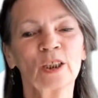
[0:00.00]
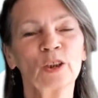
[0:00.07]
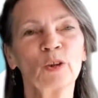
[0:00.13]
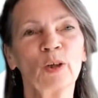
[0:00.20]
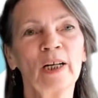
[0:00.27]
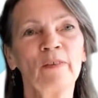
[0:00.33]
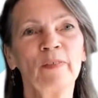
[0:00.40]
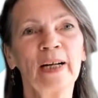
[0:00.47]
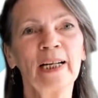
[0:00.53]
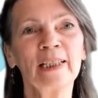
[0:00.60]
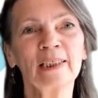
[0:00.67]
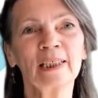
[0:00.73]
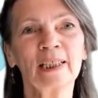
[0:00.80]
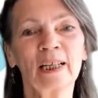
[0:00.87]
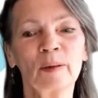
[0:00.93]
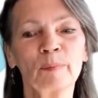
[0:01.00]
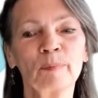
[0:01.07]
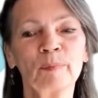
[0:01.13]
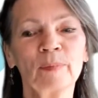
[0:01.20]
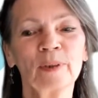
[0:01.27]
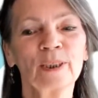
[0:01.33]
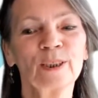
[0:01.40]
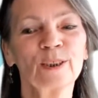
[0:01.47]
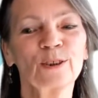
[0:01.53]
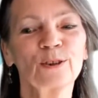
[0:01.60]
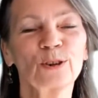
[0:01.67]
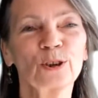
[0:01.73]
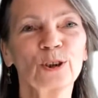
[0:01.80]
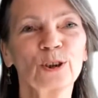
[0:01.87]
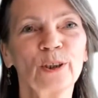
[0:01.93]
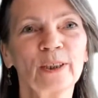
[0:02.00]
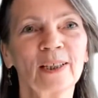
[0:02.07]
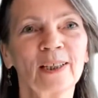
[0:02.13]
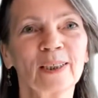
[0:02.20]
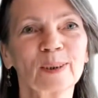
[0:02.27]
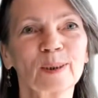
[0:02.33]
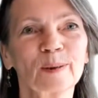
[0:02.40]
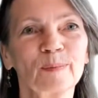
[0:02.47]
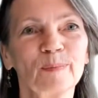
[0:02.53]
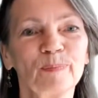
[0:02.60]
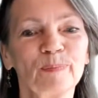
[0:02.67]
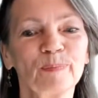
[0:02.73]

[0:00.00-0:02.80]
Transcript: You are welcome to join us.